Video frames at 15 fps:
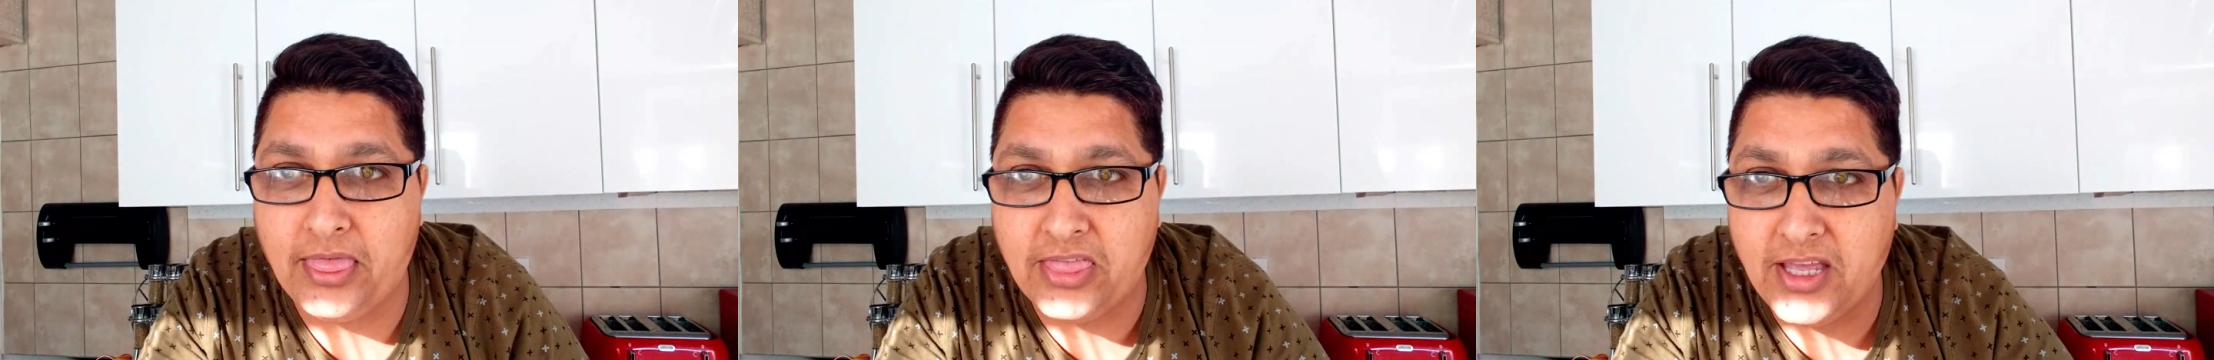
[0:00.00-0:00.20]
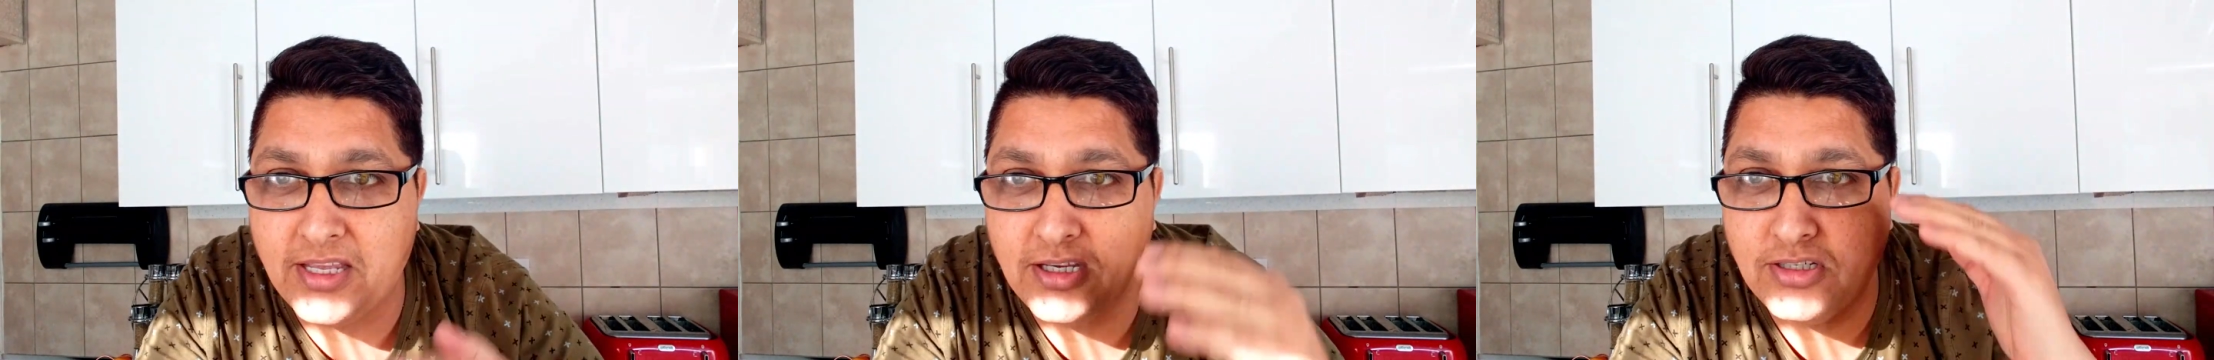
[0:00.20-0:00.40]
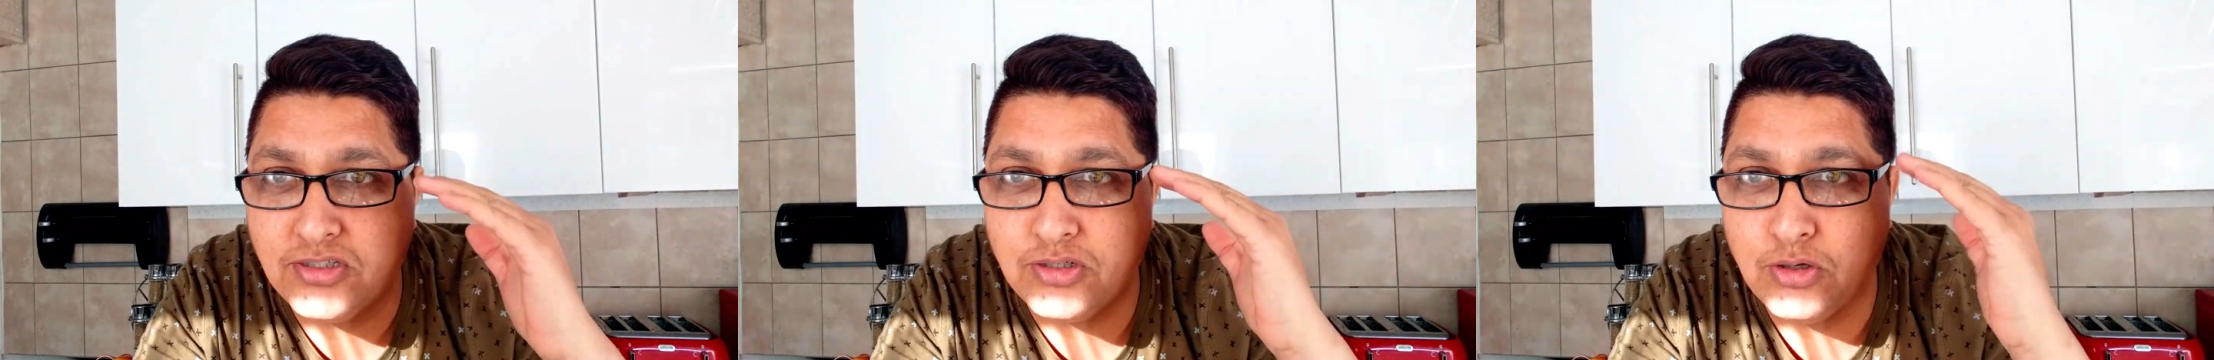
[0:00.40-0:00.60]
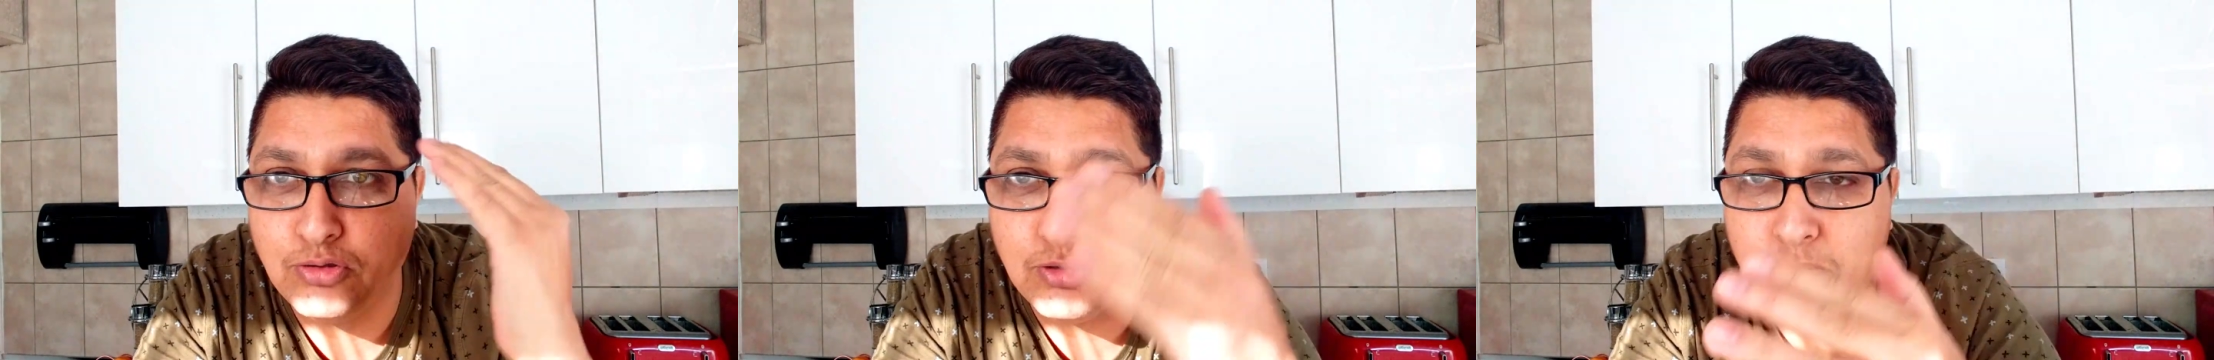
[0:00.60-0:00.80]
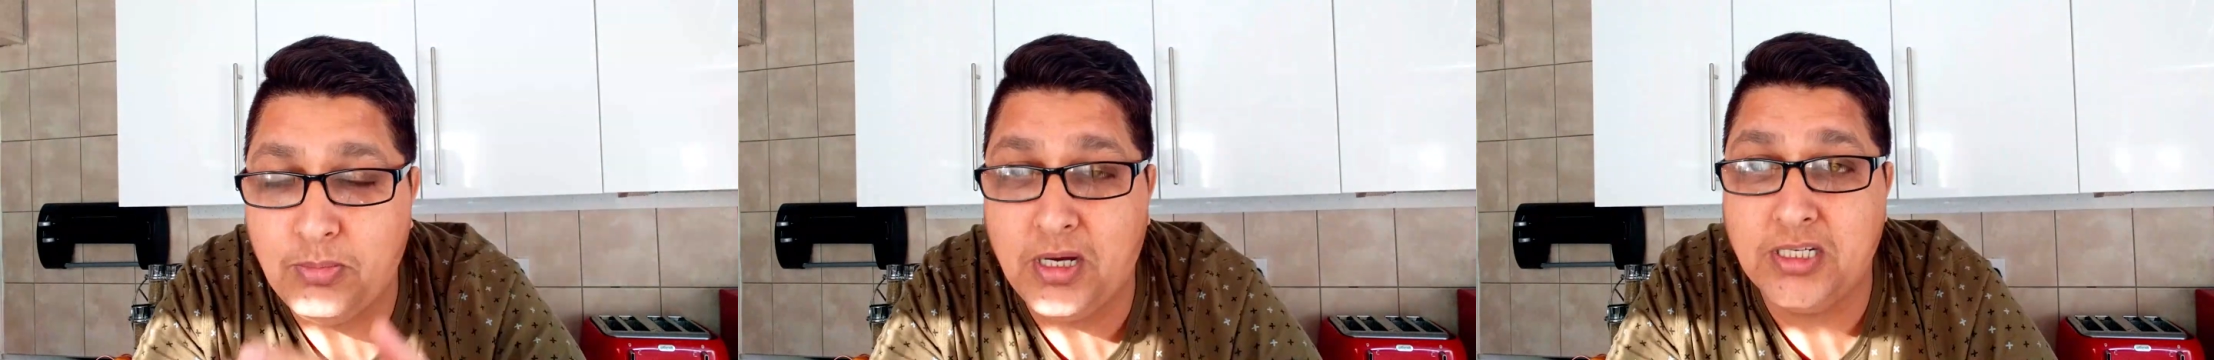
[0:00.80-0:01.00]
Thank you so
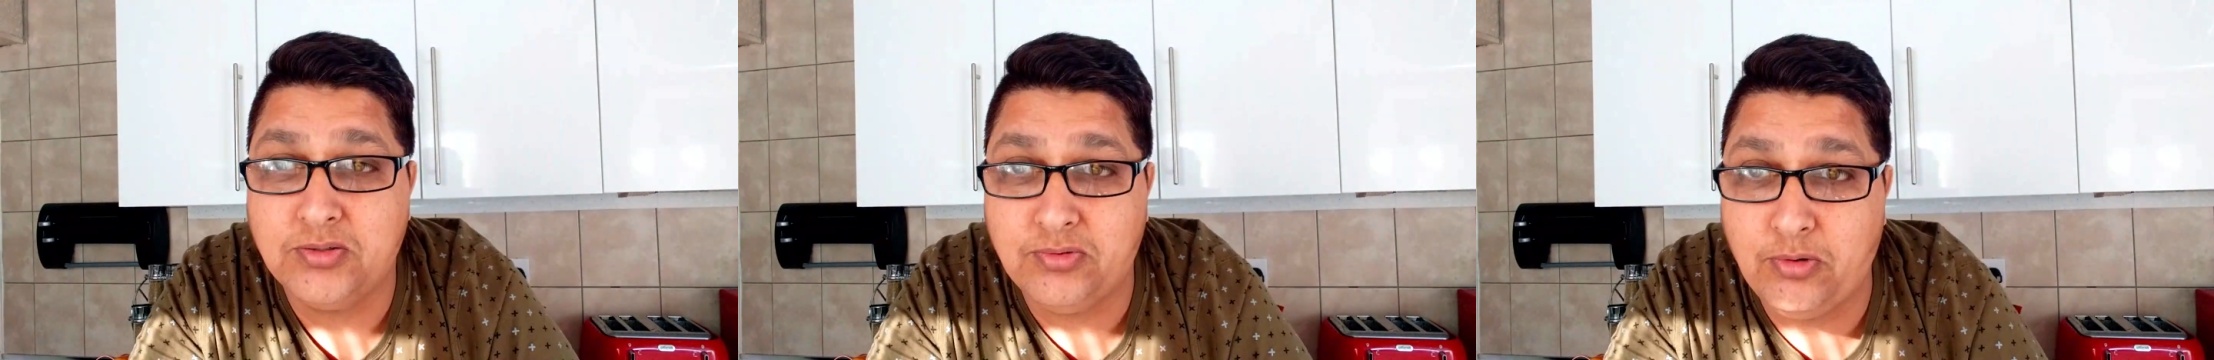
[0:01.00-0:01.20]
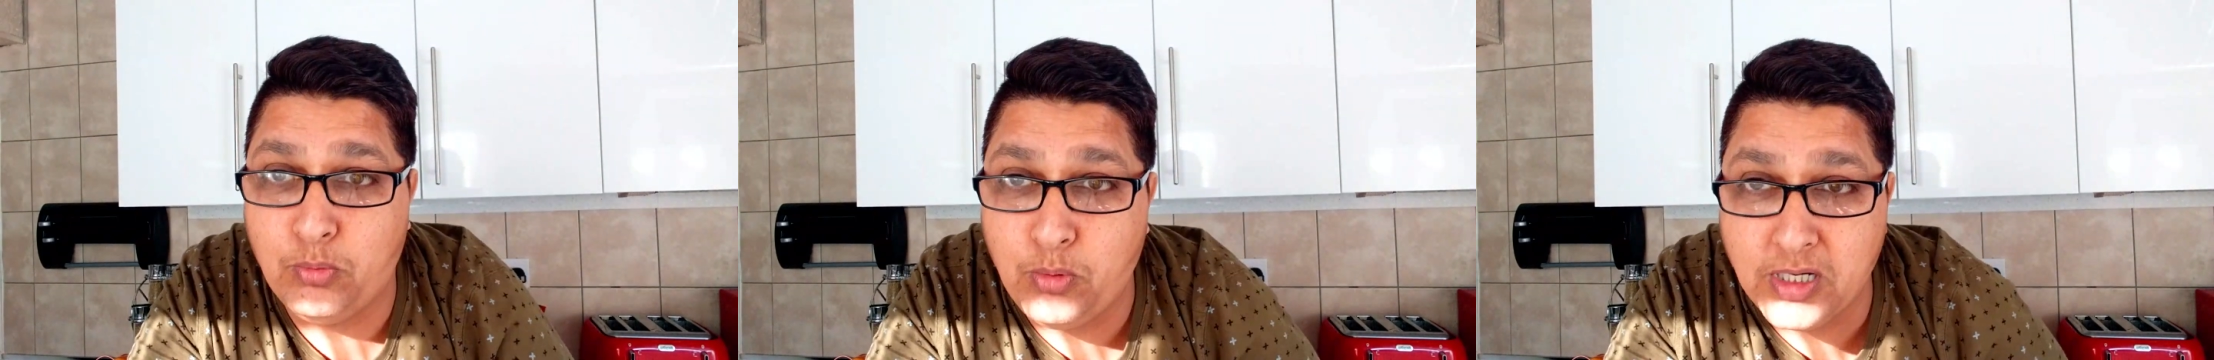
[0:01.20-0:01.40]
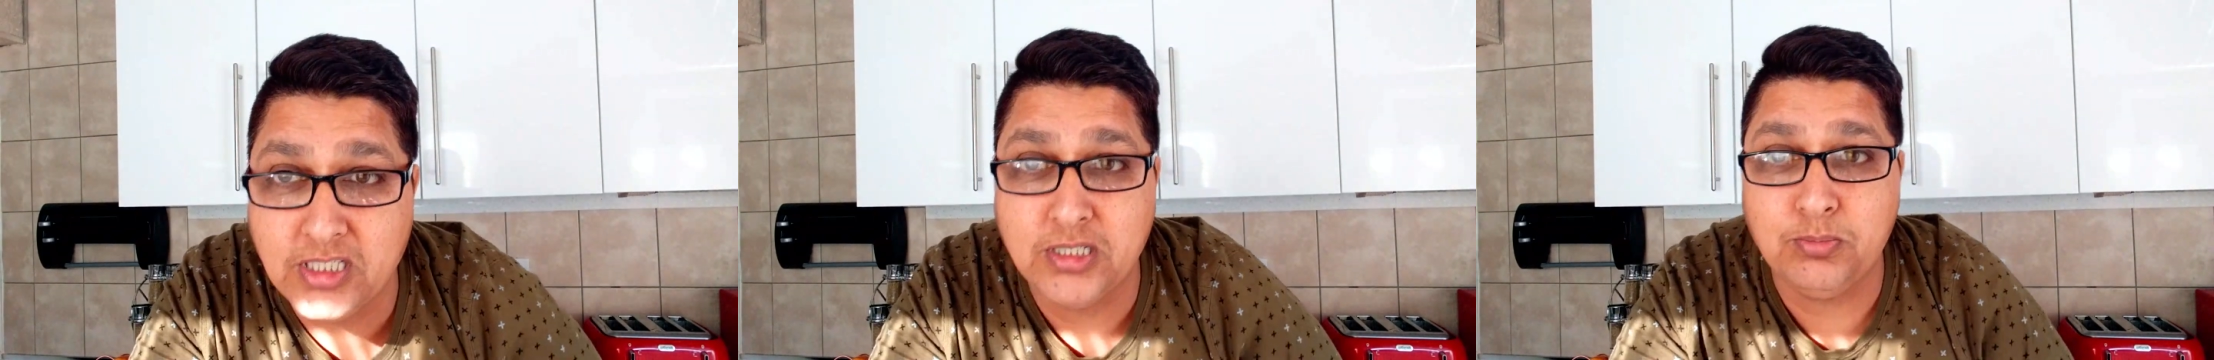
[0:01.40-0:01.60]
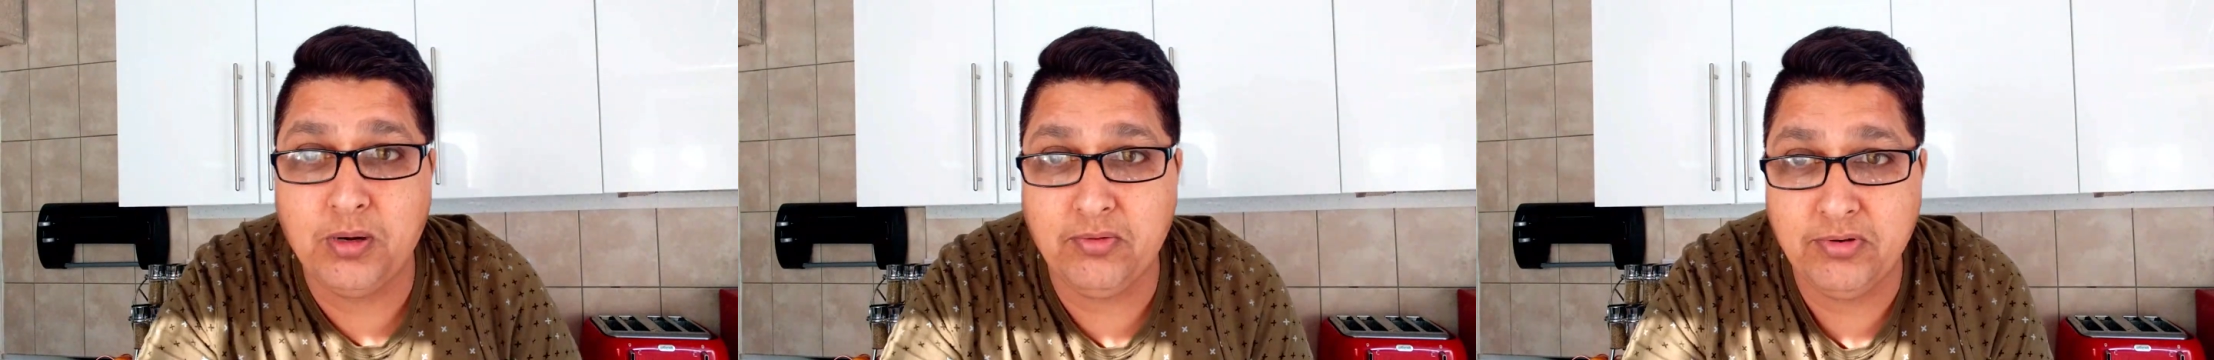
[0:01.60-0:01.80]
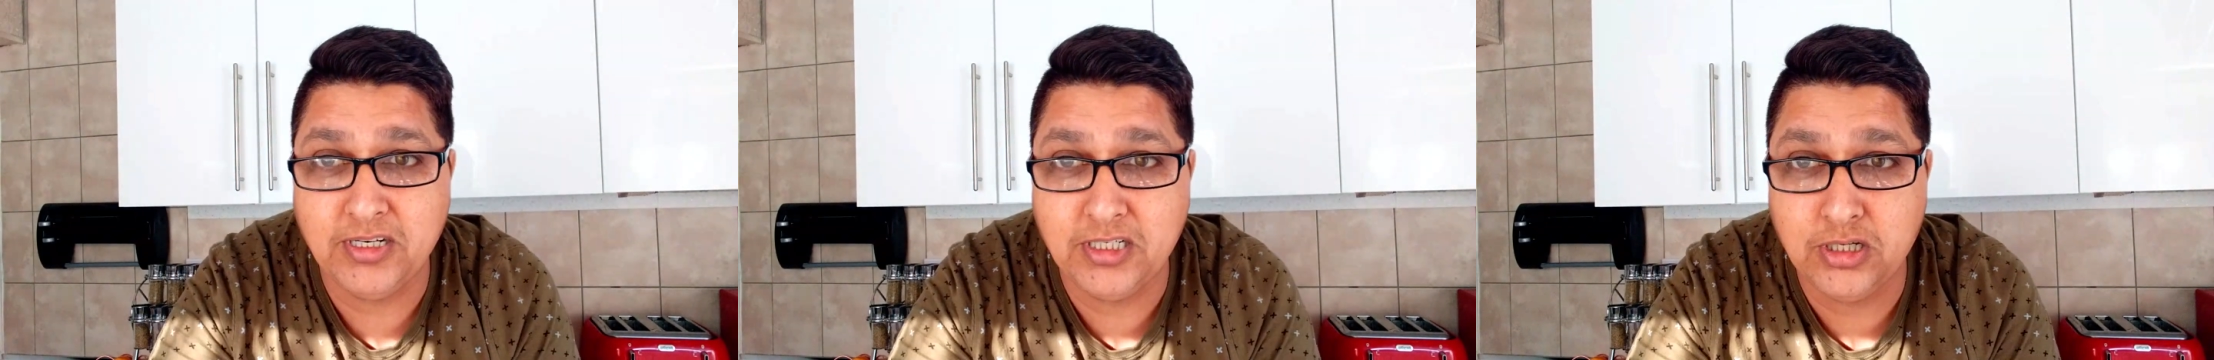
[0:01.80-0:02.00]
much for watching
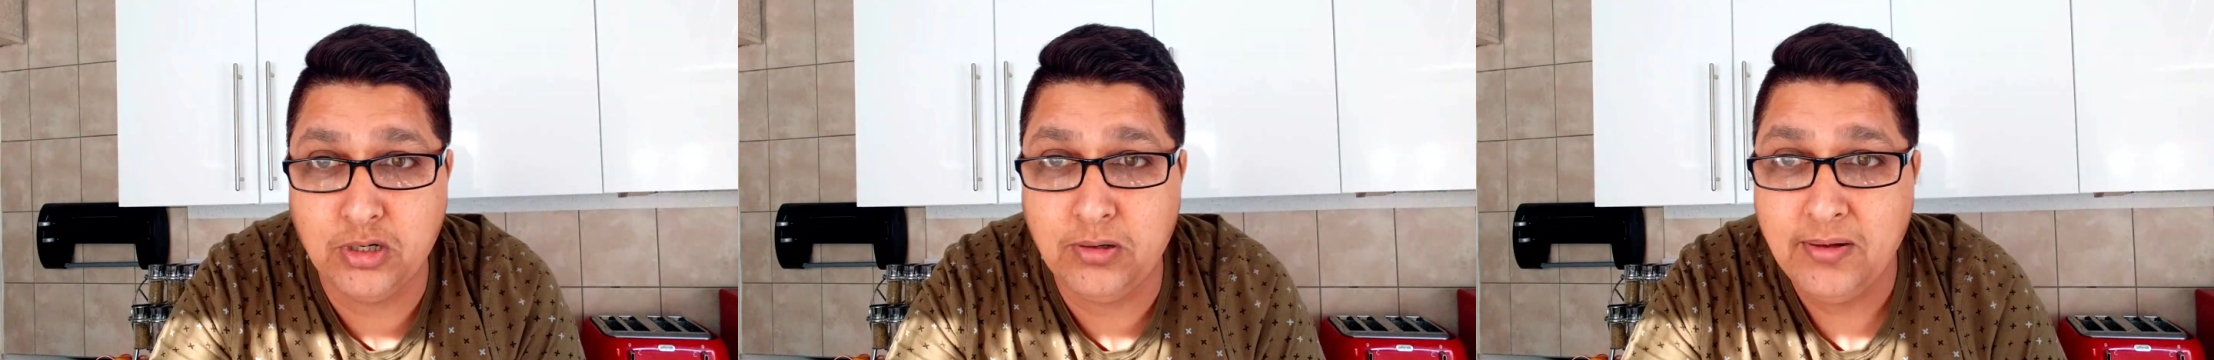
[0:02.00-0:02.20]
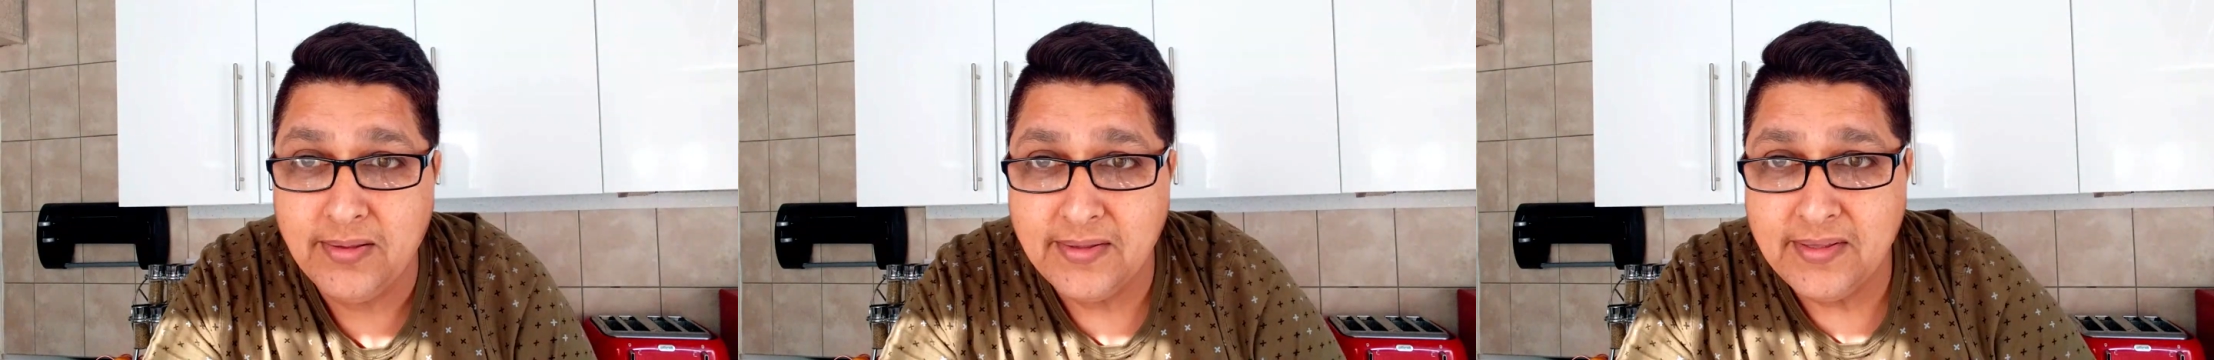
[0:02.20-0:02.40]
my video.